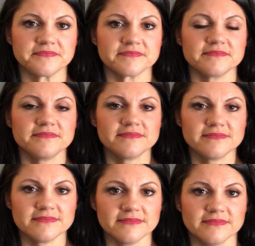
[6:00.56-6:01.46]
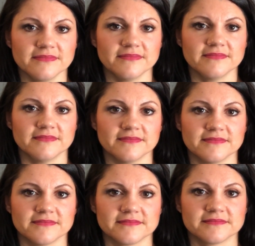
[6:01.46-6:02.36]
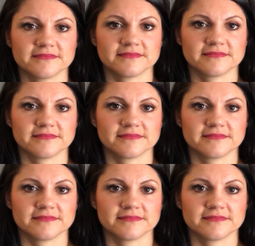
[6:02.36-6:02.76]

This person isn't speaking.